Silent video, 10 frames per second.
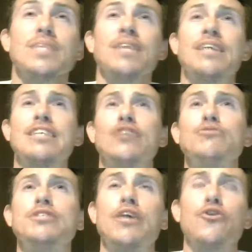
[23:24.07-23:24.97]
that's how you
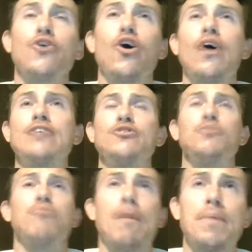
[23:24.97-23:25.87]
sell your car, that's how you
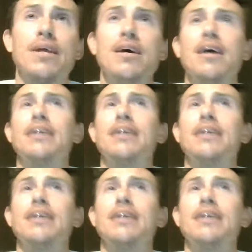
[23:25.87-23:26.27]
prep it,